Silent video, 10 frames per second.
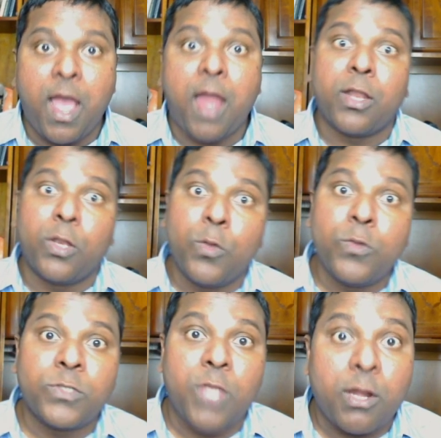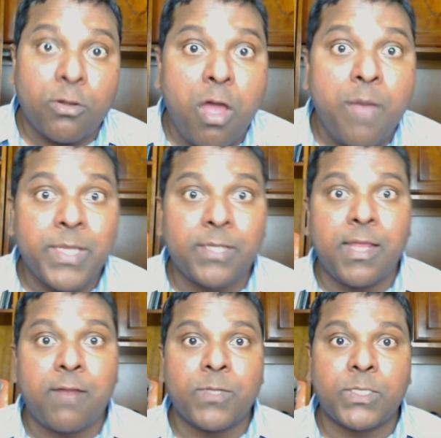and lose autonomic
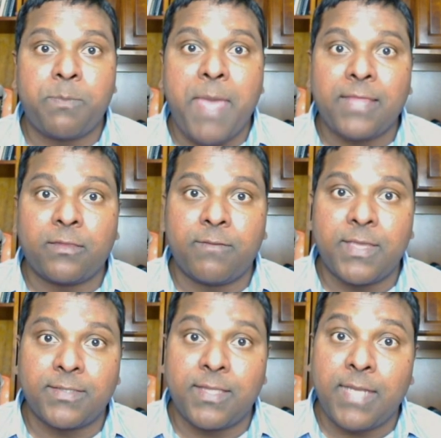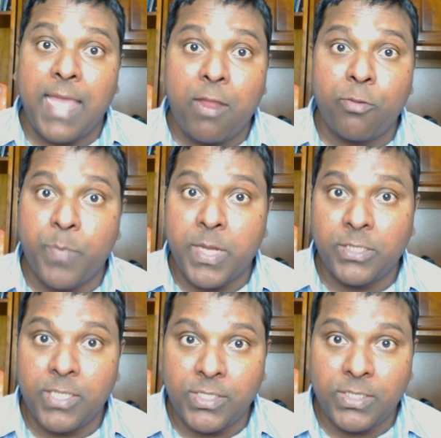nervous pathways that allow
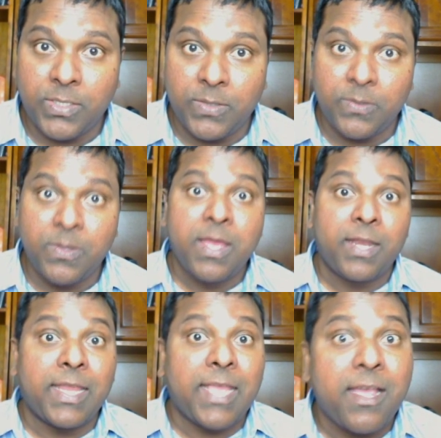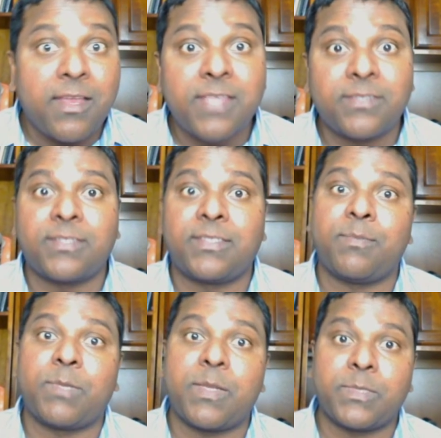patients to recognize the
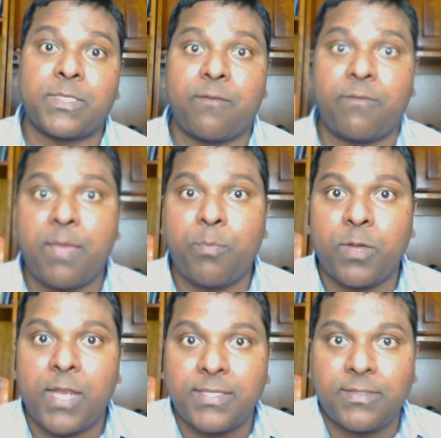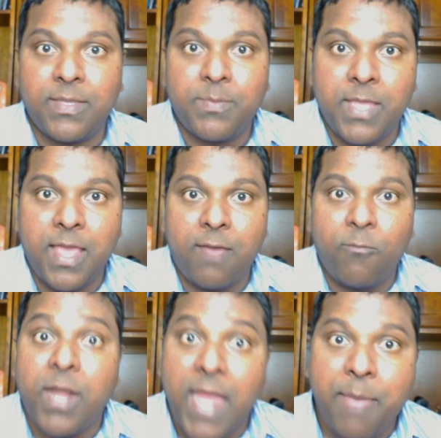symptoms of hypoglycemia,
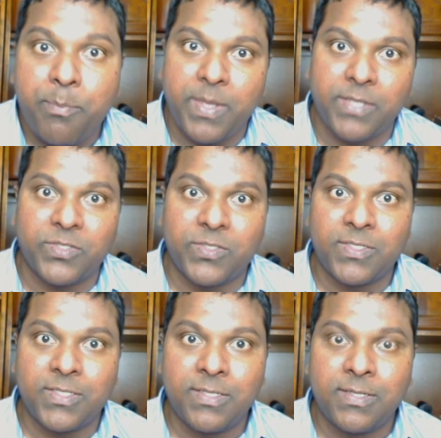what happens?